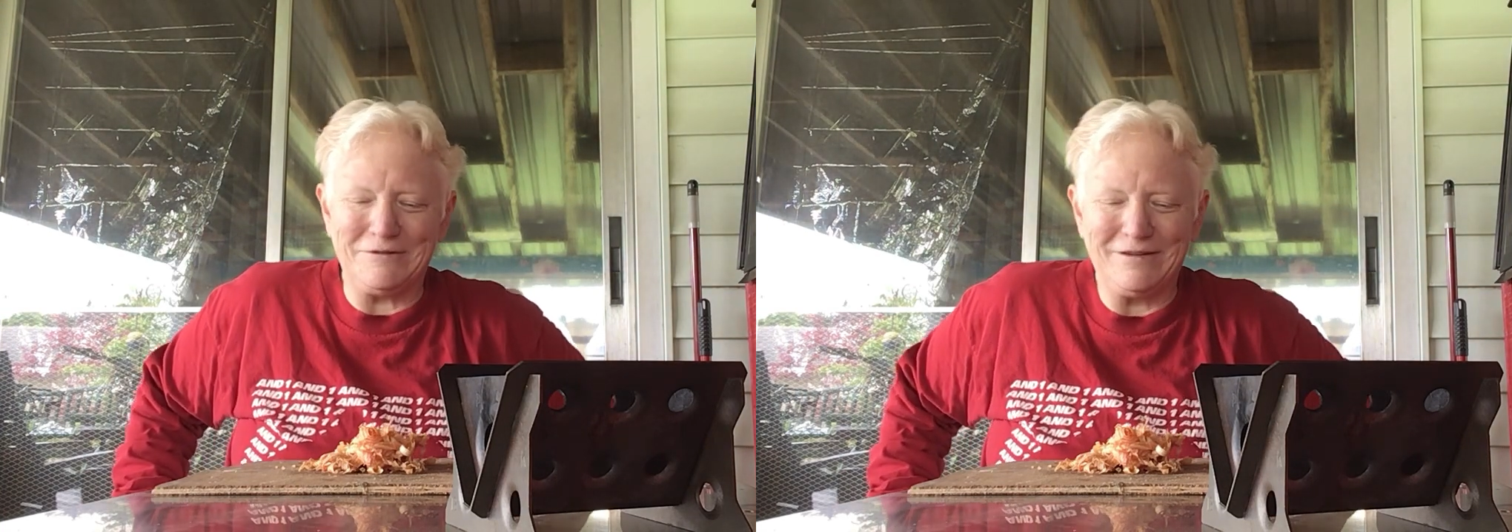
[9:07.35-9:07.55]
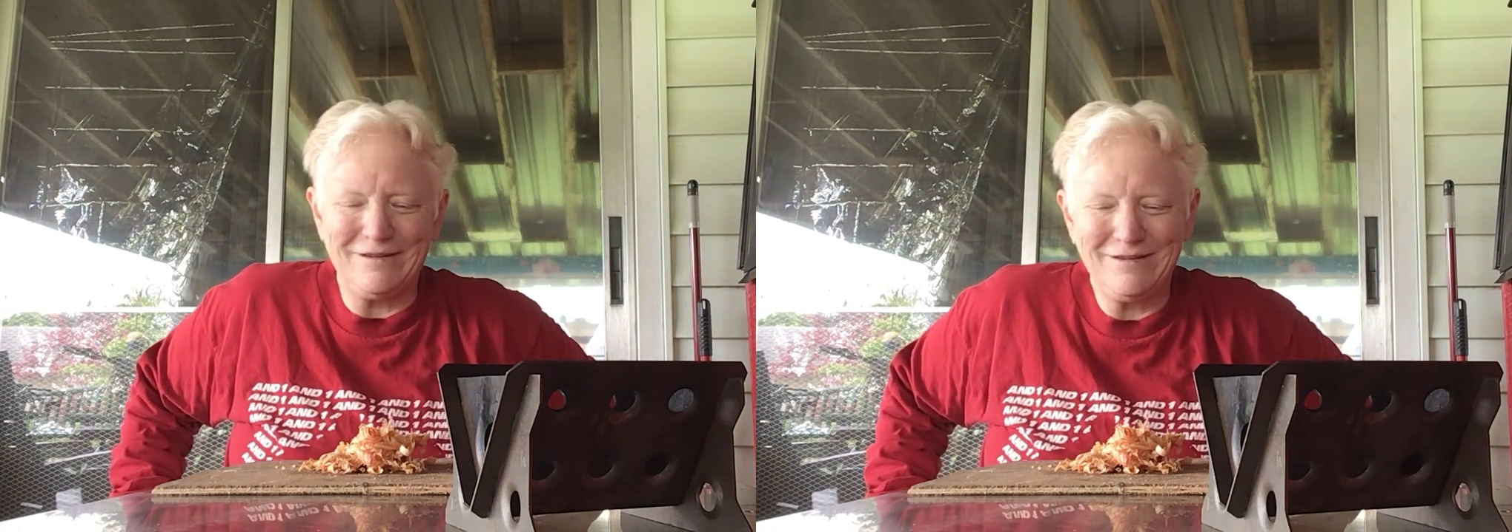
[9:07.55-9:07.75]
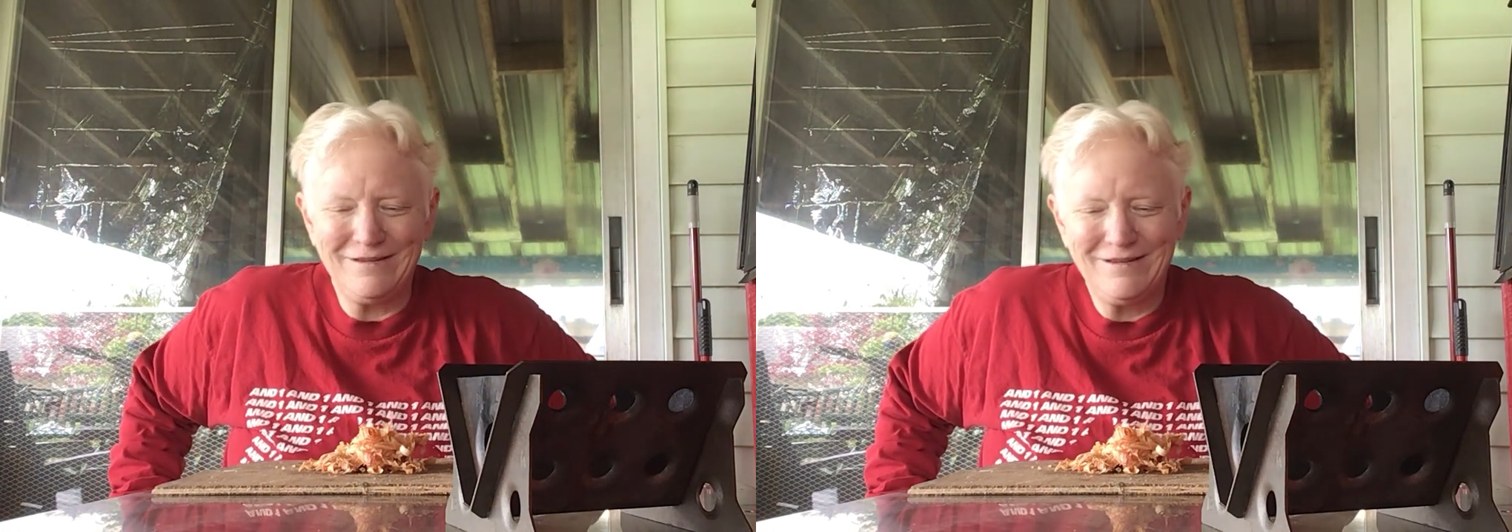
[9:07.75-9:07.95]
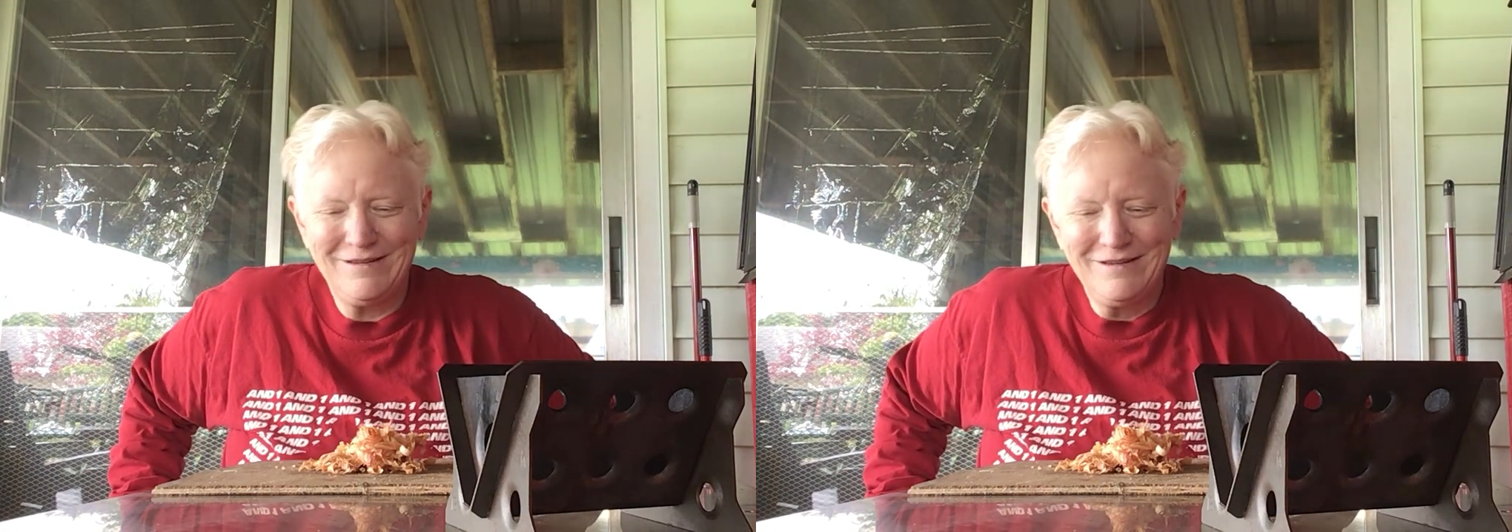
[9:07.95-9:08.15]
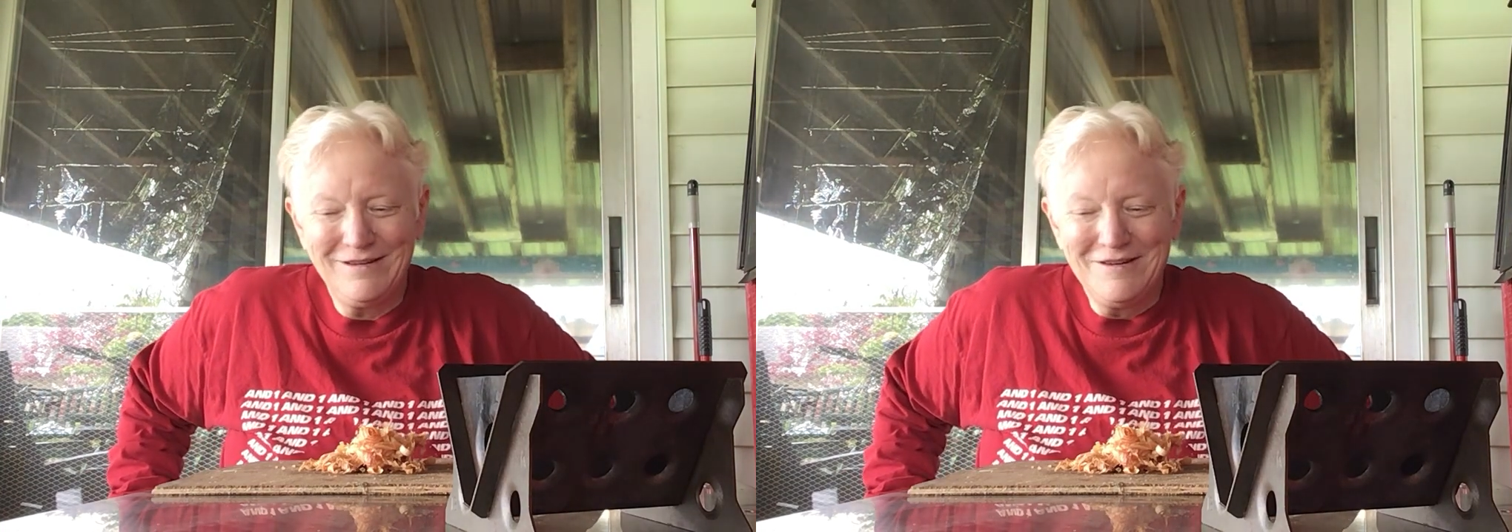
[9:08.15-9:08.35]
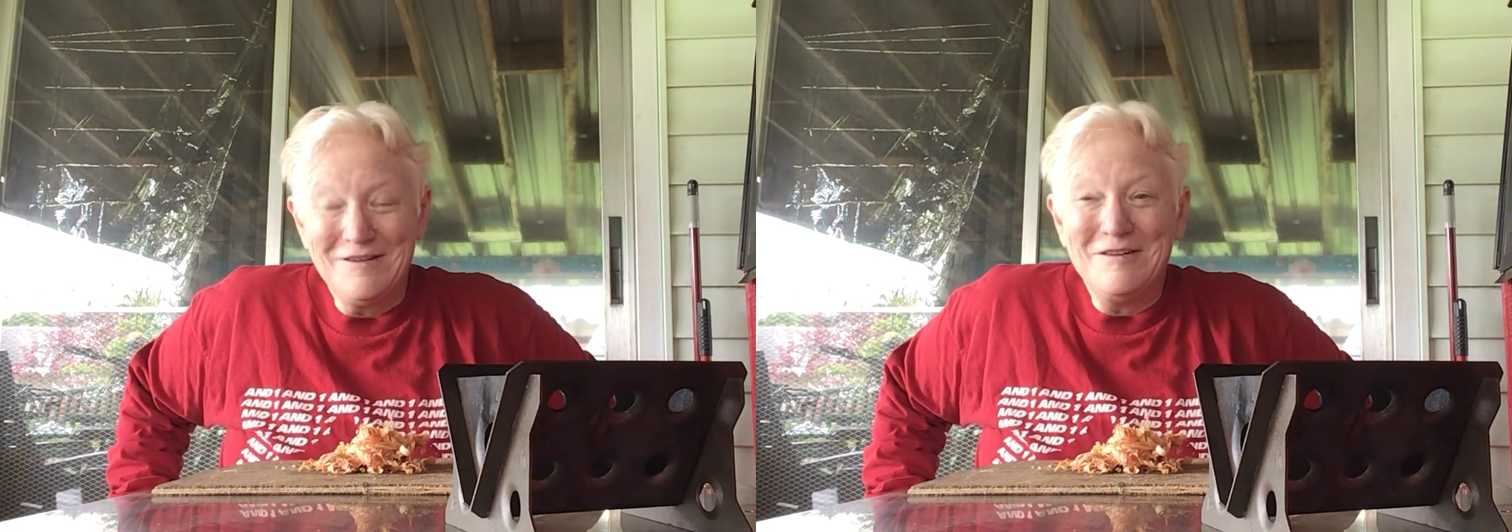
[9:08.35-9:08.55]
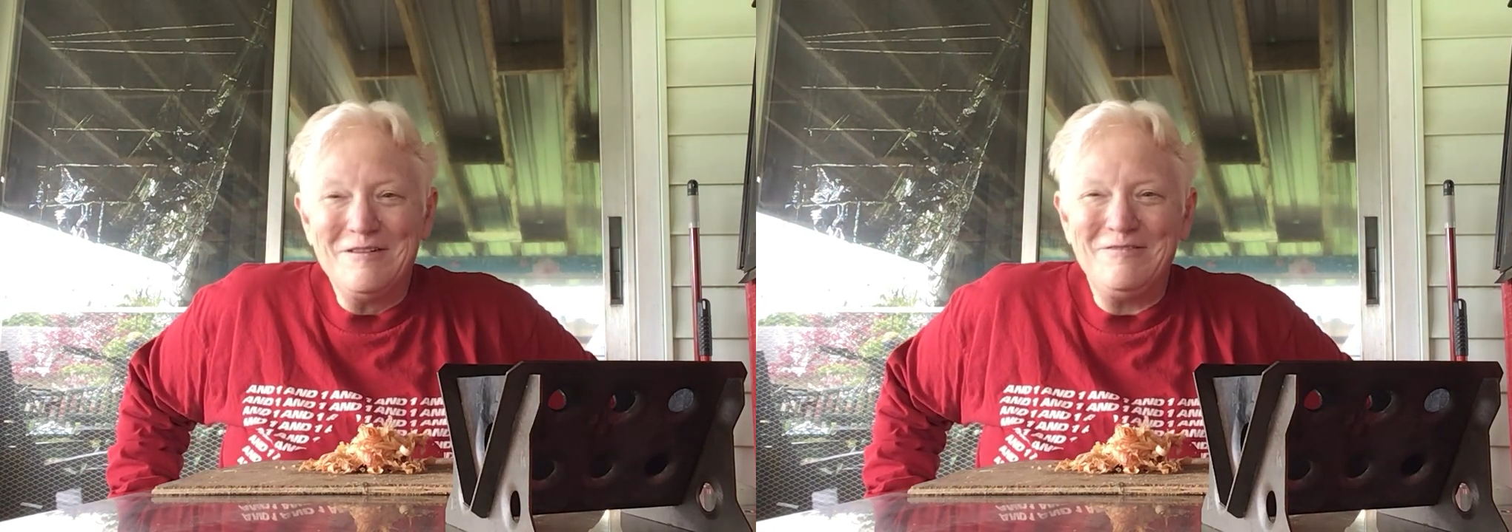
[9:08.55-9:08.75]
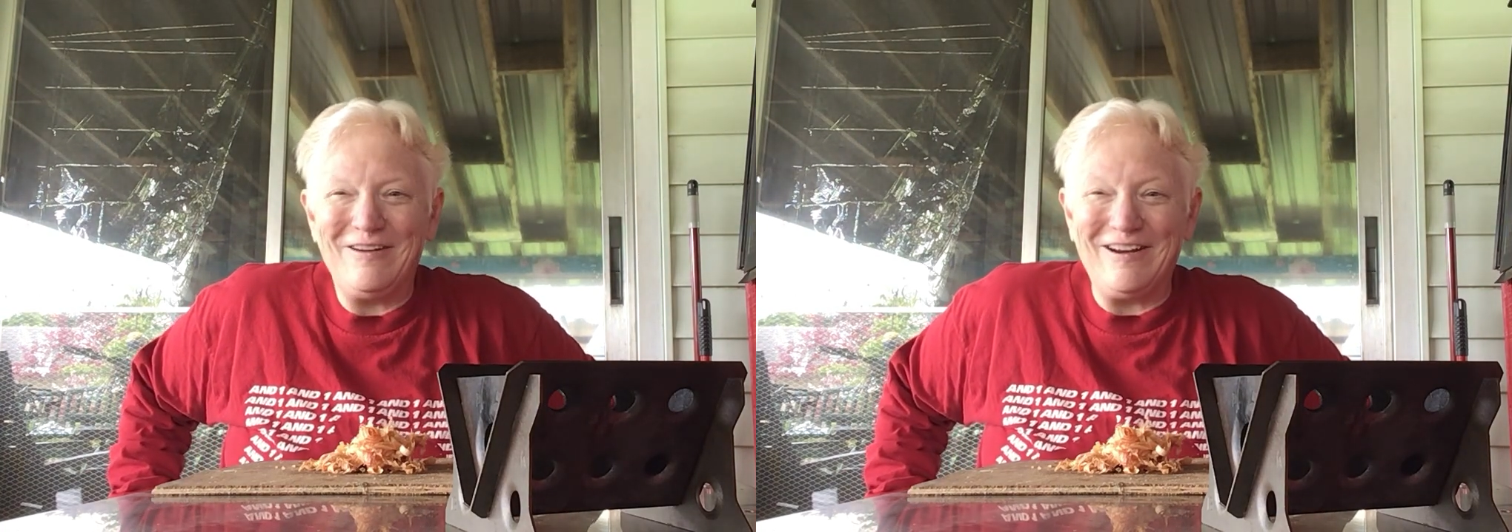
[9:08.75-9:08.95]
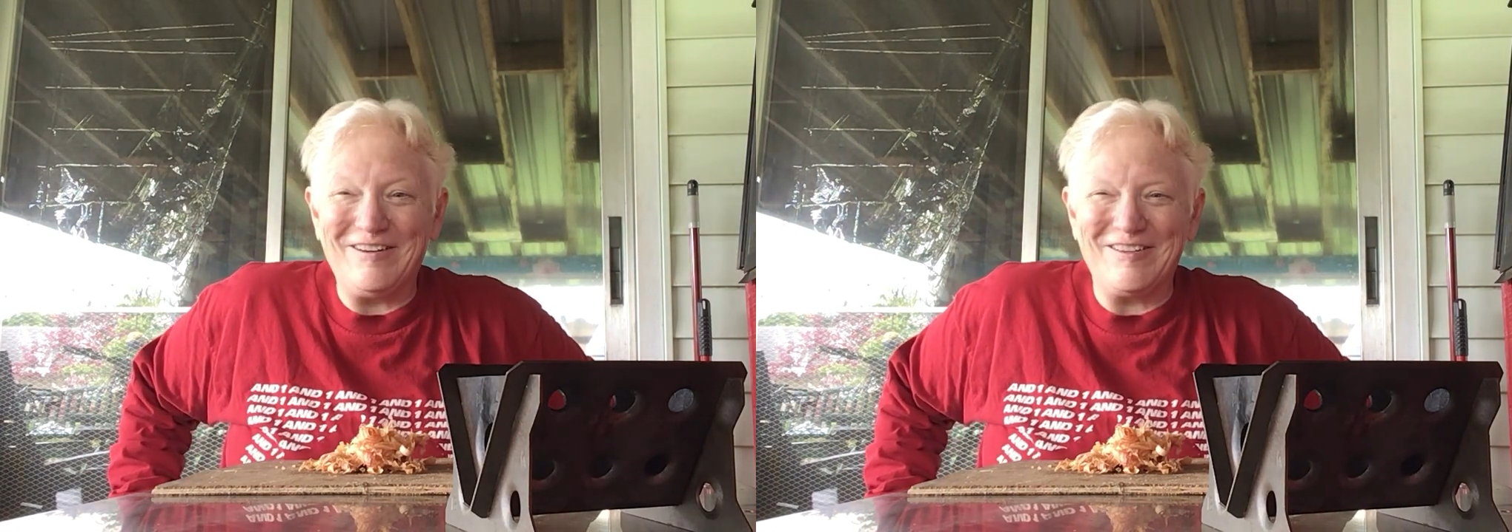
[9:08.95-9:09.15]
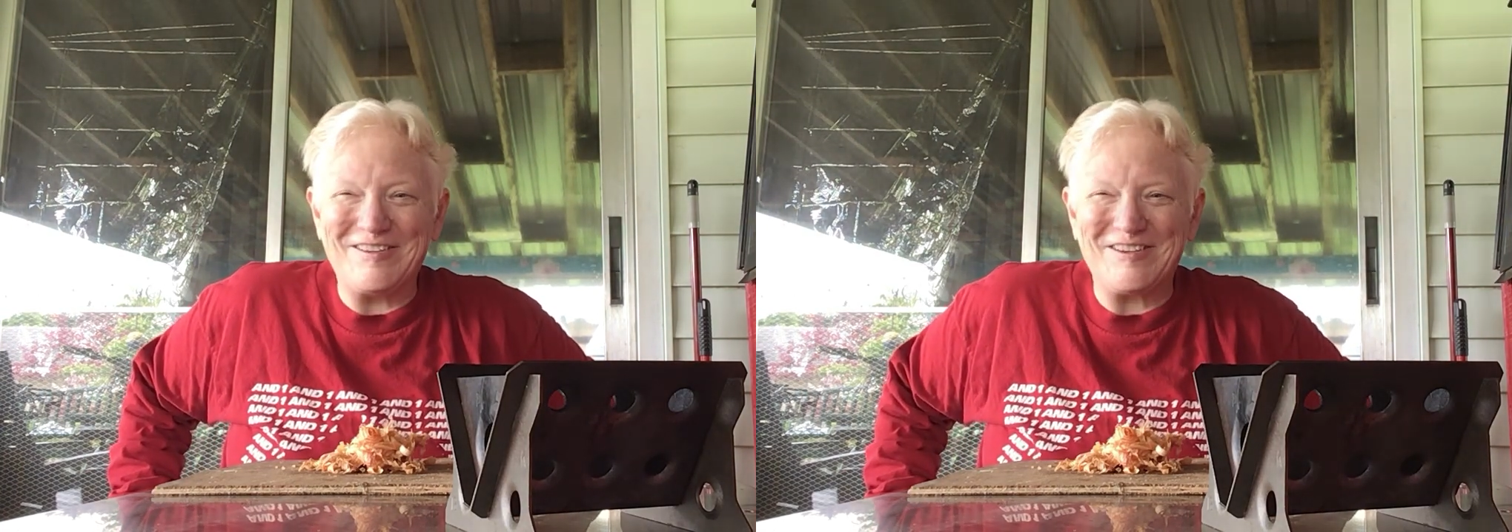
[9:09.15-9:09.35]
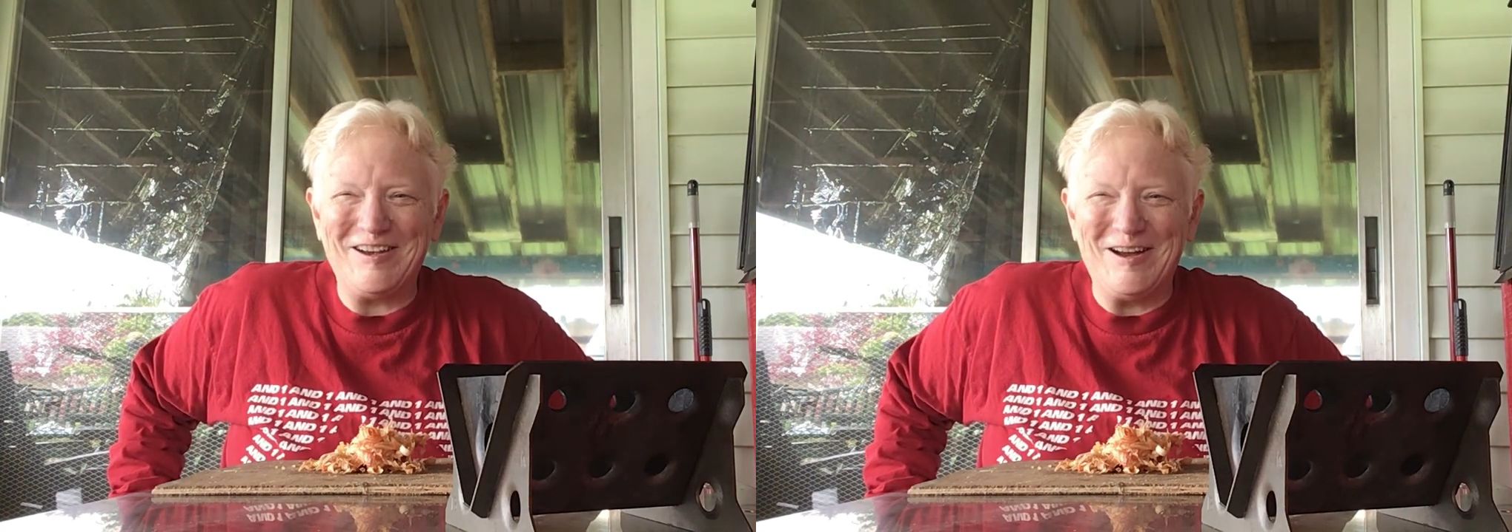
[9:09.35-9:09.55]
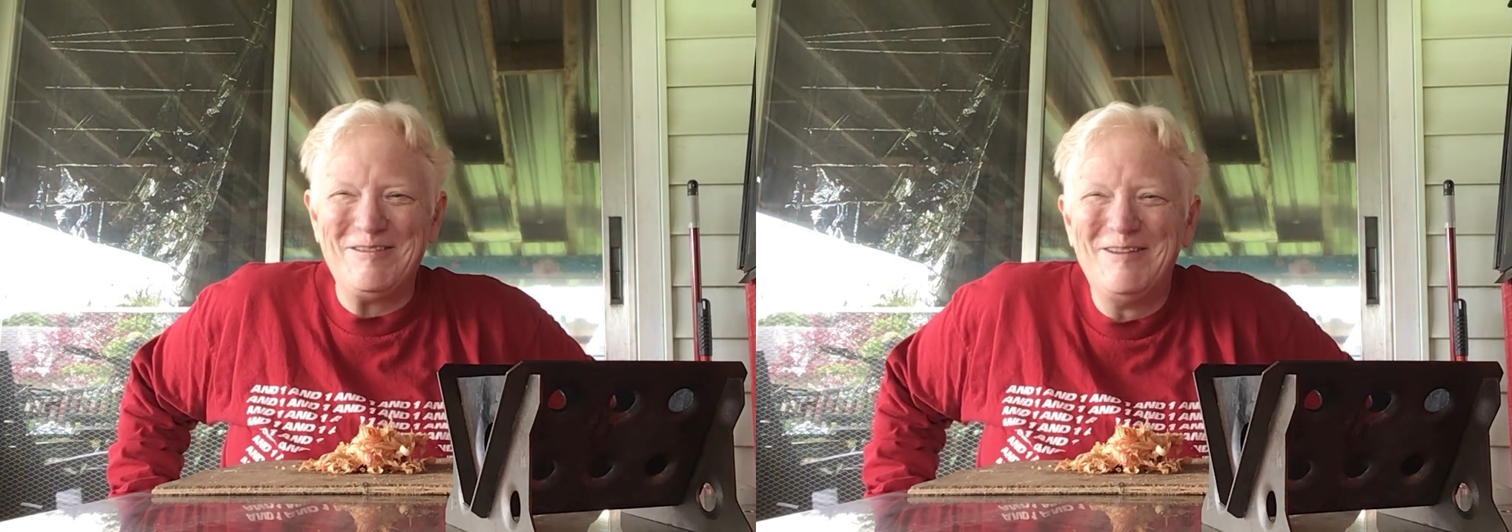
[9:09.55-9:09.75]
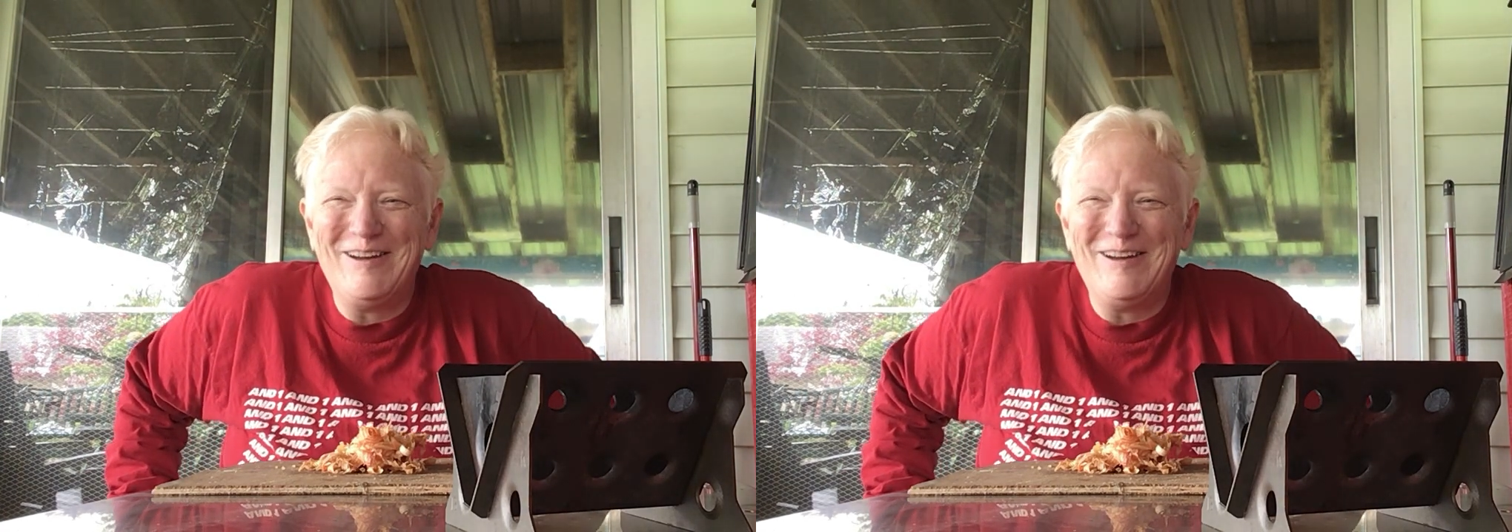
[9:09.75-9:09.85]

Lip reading: and fire this up.